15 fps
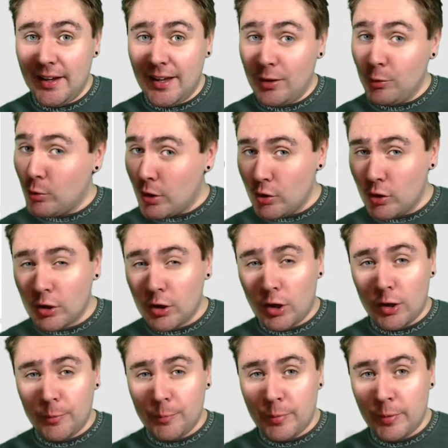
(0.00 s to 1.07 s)
the World
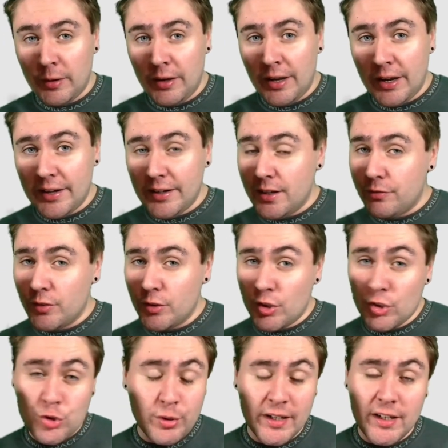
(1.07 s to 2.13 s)
Cup, and even the
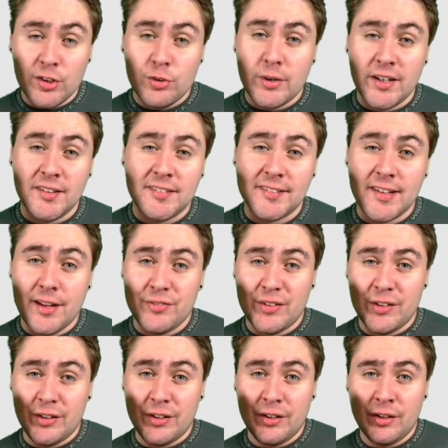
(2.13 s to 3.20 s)
twenty twenty-seven